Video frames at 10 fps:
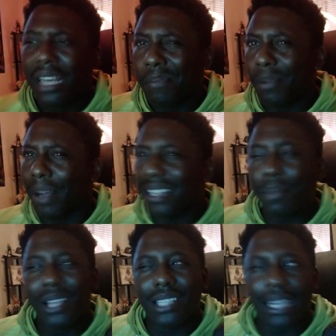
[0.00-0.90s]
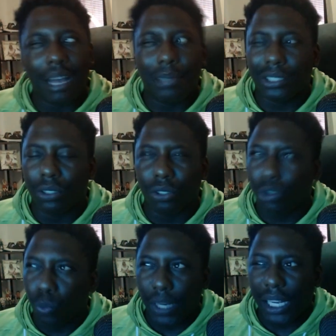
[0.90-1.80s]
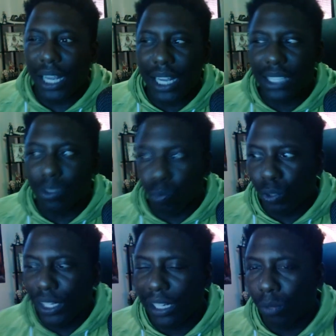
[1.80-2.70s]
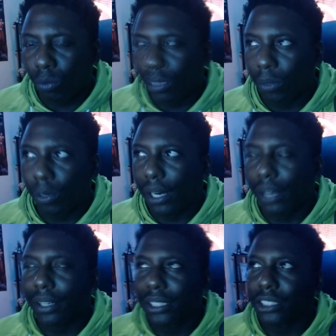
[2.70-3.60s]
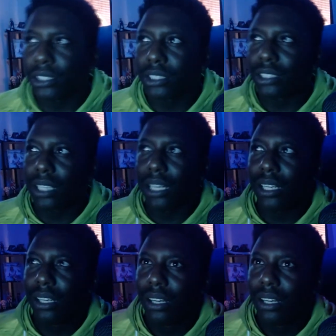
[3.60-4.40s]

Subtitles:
But by the time you get to like episode 3, it gets really, really weird, because you're just like,